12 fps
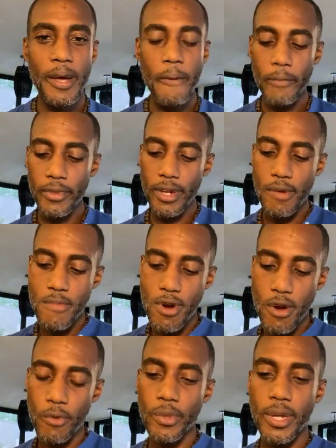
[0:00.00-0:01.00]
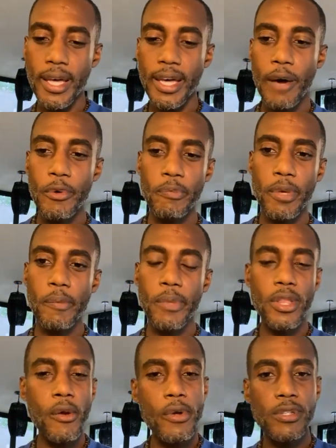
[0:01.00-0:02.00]
And then Amira would hang out with me. But
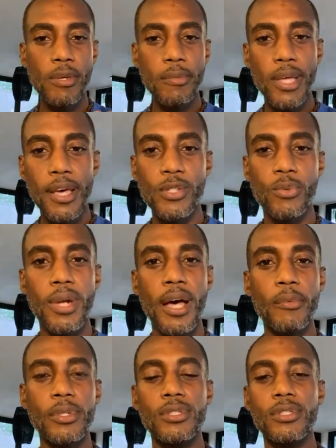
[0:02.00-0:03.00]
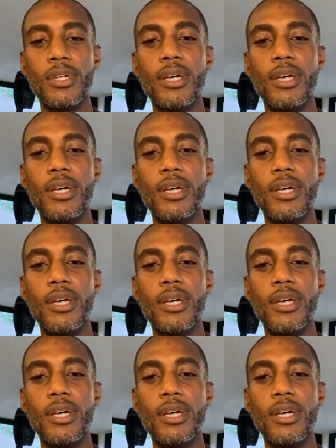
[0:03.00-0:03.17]
there were some days when I was